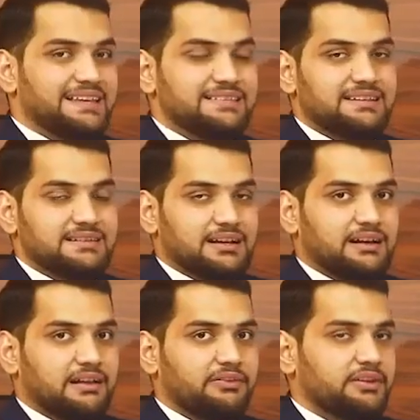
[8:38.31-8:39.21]
S is a
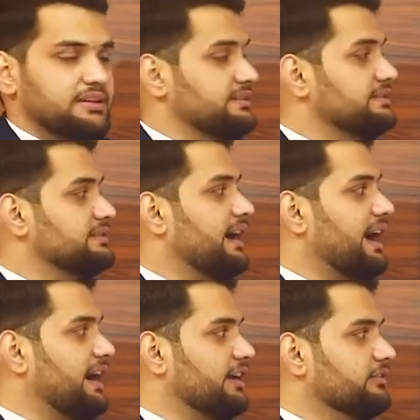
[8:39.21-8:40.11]
consonant,
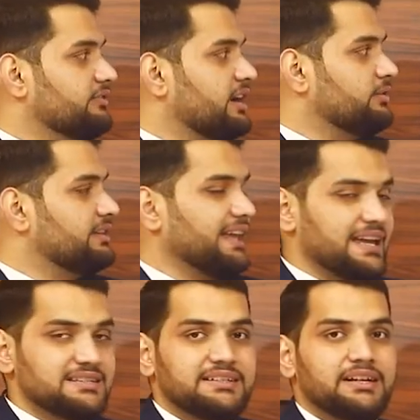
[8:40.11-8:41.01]
I vowel,
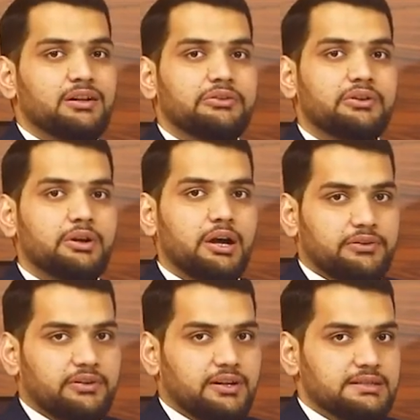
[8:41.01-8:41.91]
and T also
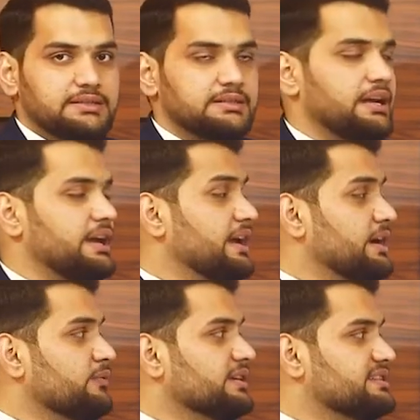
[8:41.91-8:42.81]
consonant.
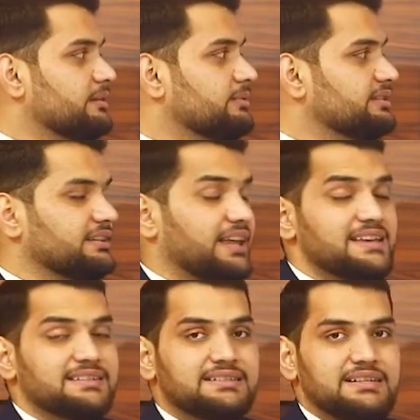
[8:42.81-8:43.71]
We double the
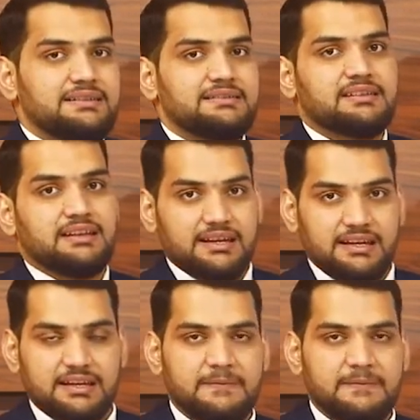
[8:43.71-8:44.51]
last T, sitting.